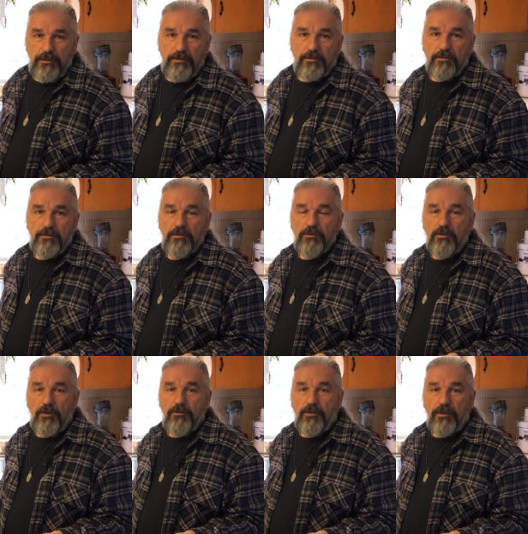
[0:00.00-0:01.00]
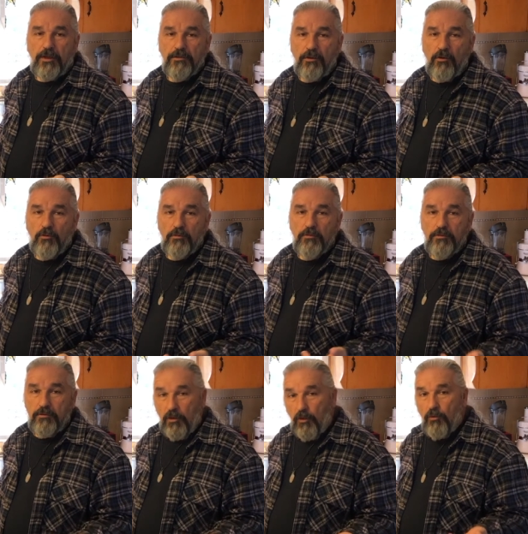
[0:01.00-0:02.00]
these is not that I don't
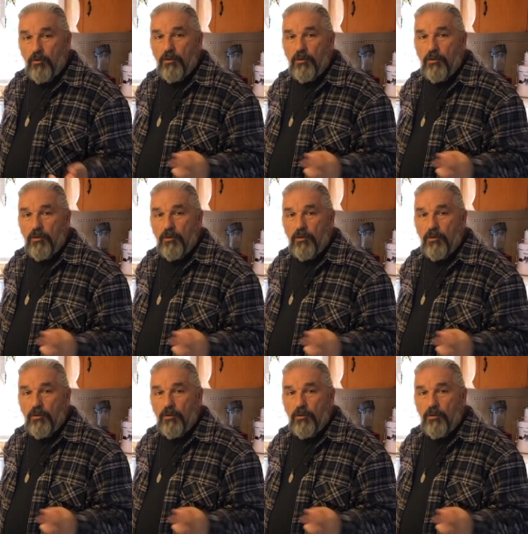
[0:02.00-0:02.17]
know a